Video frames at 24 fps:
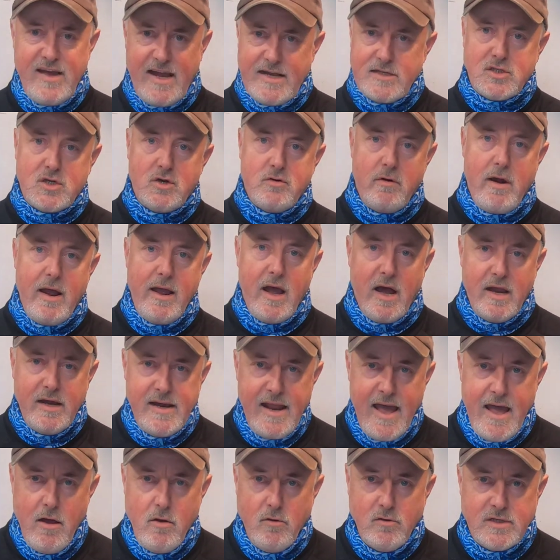that's great, I
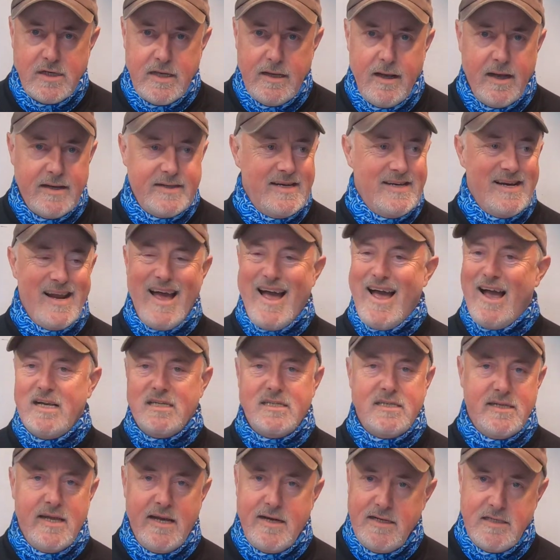nailed it, I didn't
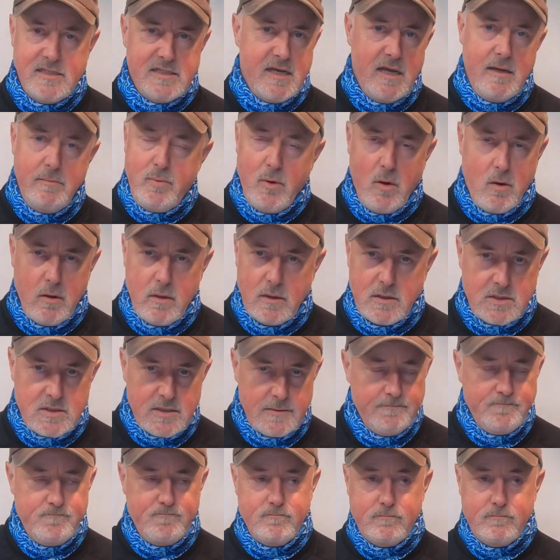accidentally say bollocks.